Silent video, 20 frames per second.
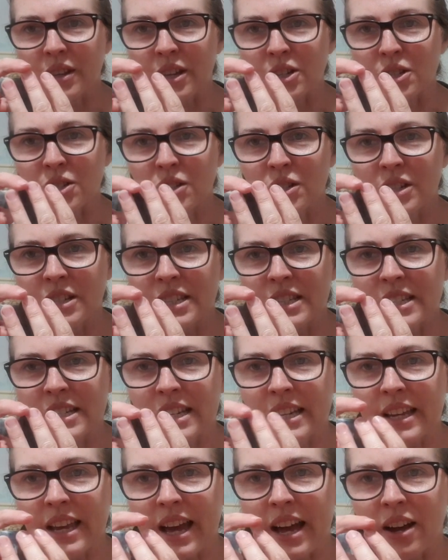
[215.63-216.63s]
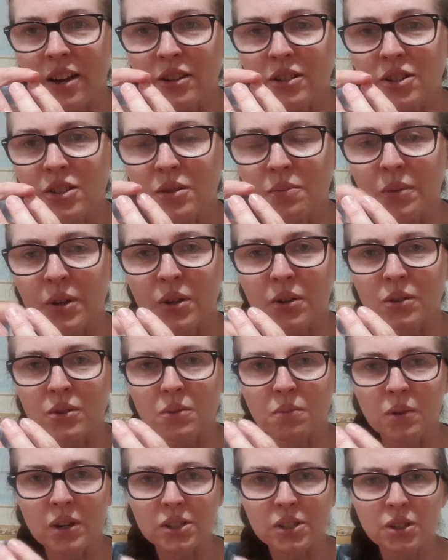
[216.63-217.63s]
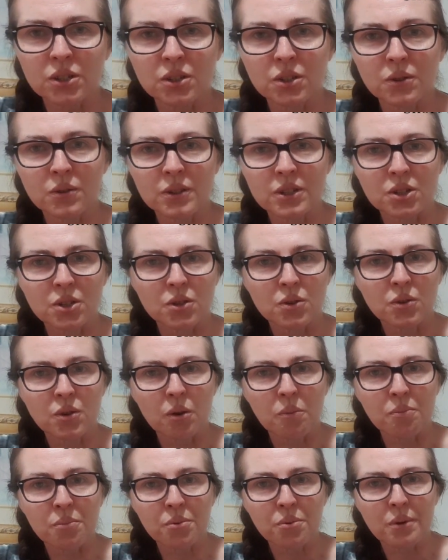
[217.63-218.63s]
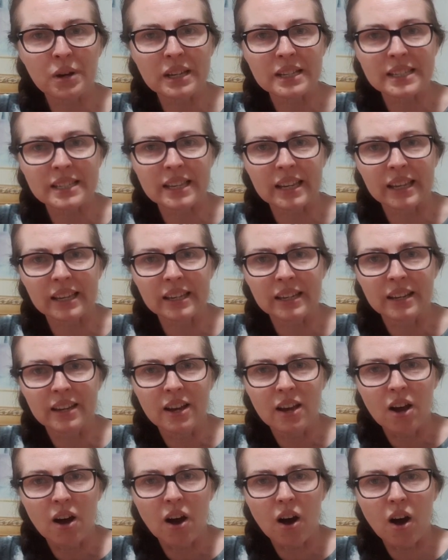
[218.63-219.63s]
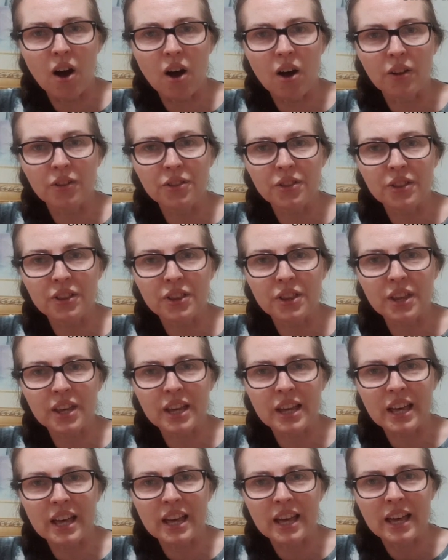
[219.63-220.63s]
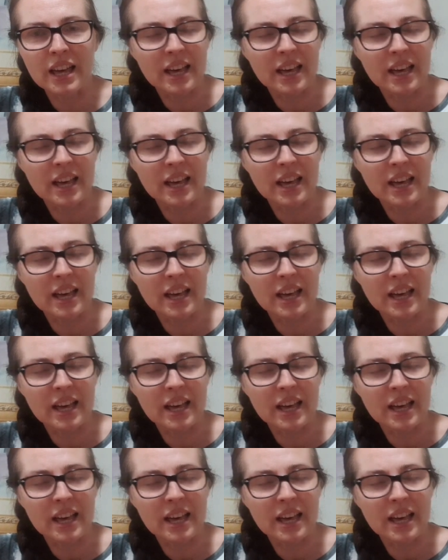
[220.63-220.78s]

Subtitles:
They shouldn't stick out, because what you do is you are pressing on the